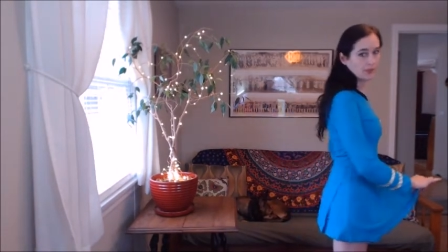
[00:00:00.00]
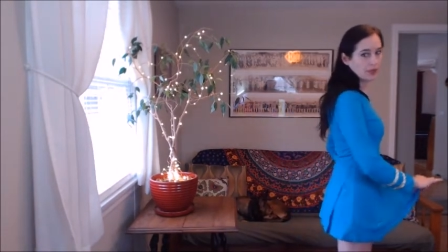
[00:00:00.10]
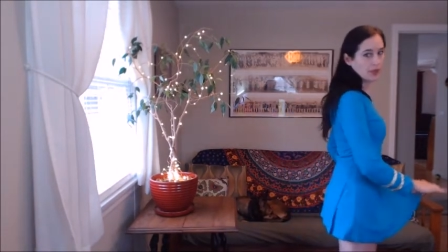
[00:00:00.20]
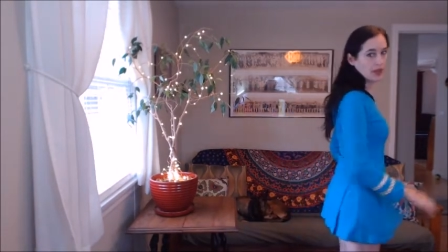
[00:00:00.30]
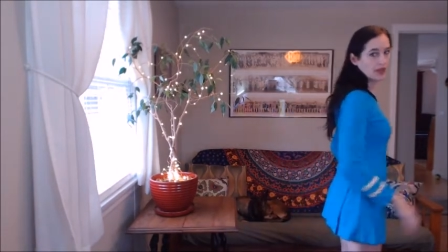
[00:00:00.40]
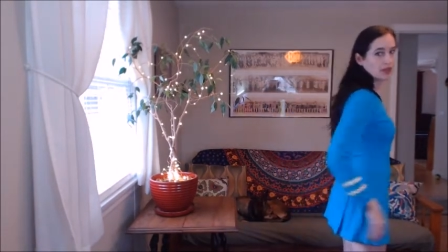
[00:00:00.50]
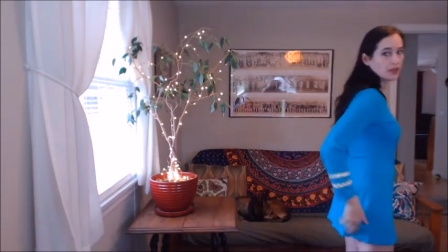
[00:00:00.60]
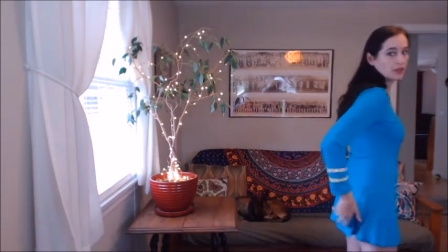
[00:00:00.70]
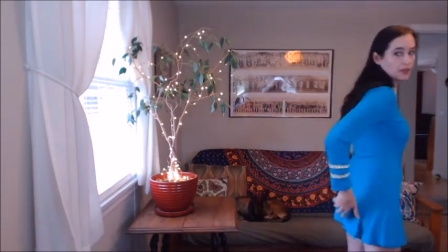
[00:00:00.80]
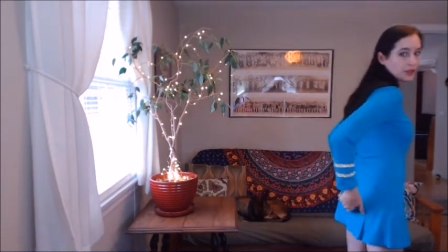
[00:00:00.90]
back
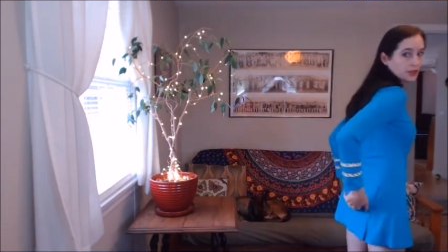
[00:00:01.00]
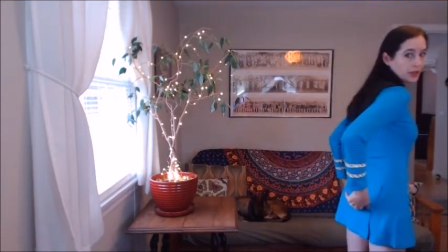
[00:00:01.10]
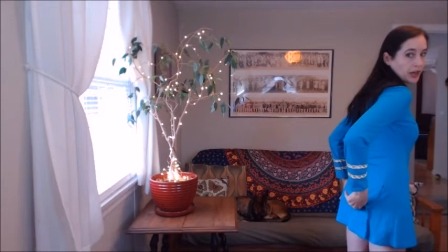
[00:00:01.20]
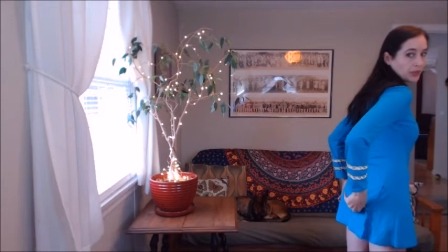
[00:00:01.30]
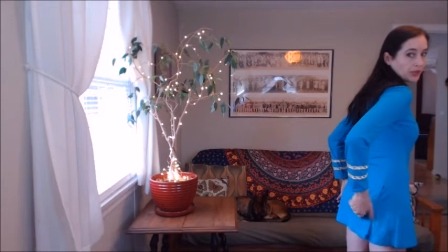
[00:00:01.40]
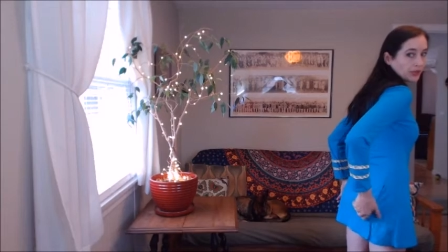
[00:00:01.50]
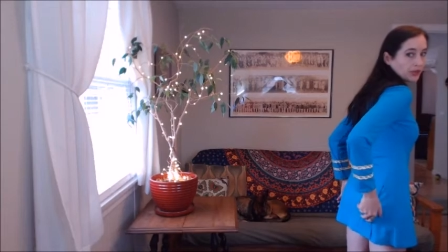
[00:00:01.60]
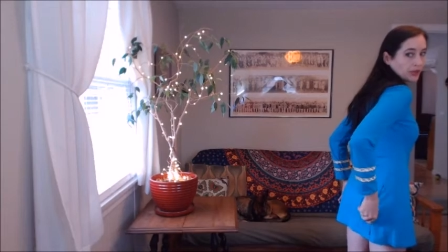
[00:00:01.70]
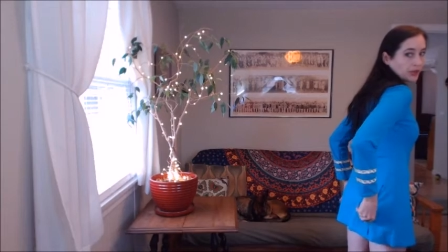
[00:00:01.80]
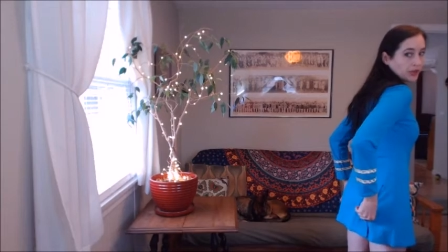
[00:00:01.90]
and front flaps,
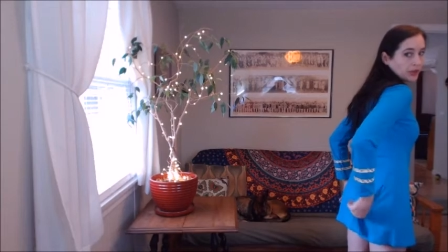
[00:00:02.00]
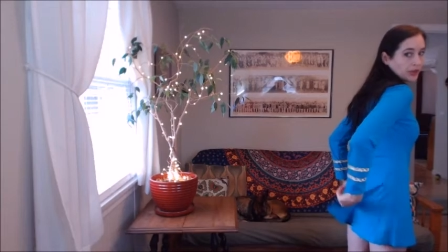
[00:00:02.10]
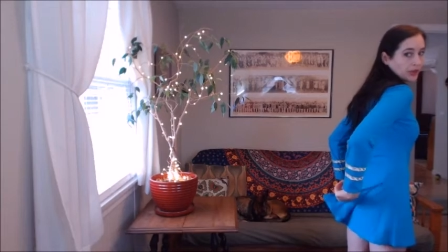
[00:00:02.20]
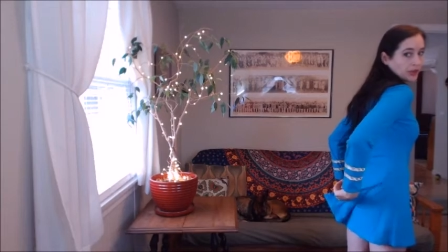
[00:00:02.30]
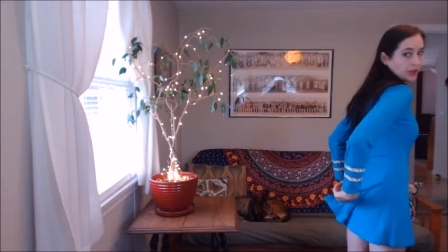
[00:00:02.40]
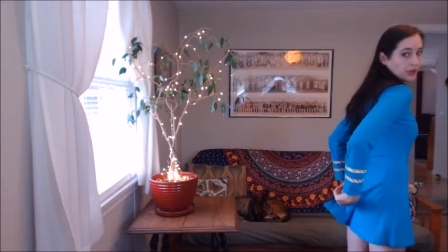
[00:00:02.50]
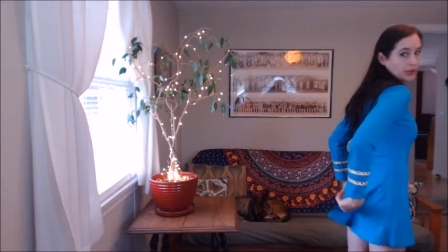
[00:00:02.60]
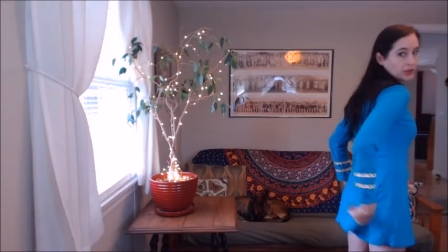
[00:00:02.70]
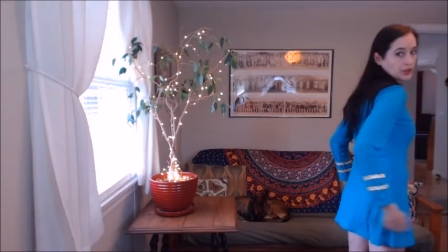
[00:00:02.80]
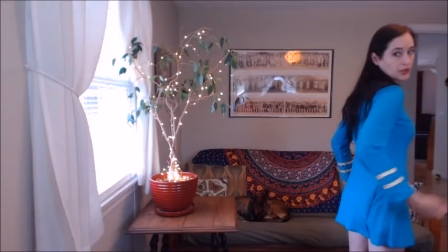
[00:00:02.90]

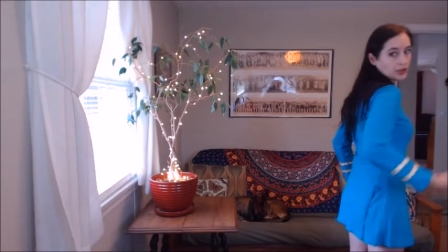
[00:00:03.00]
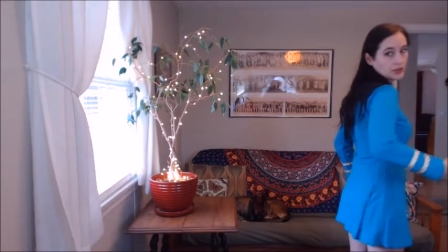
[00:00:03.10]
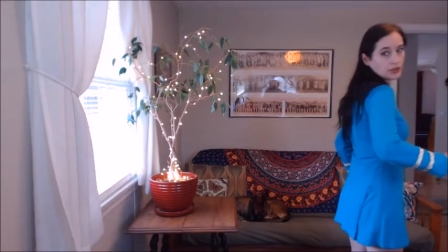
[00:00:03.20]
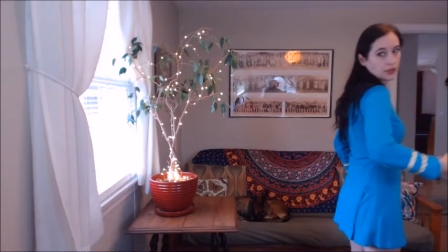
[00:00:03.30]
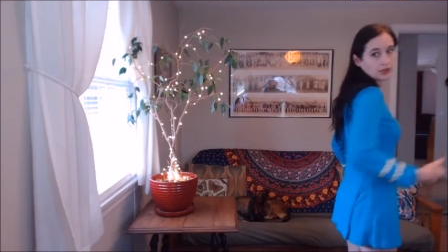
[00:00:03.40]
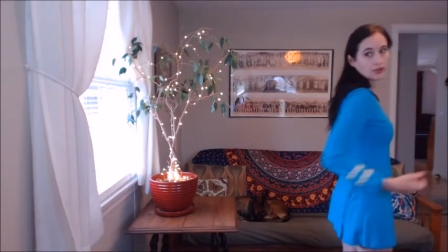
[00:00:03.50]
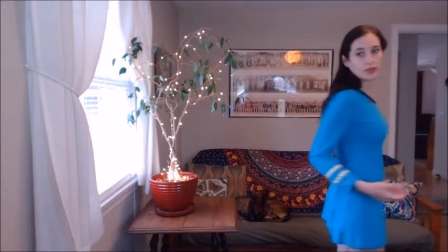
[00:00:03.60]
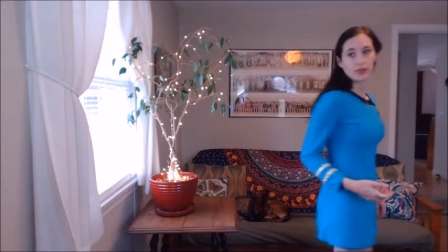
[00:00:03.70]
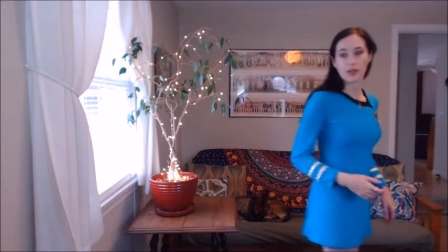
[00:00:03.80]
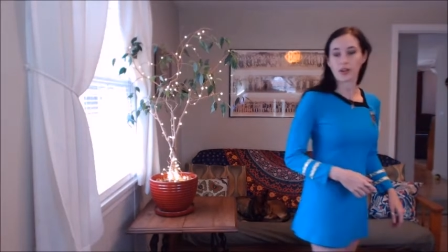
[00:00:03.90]
which are cute as
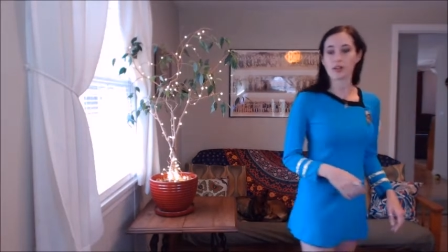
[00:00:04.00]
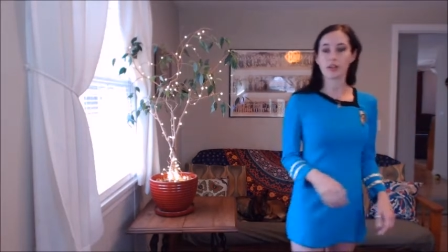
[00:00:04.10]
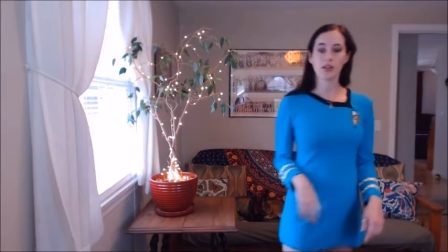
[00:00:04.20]
hell.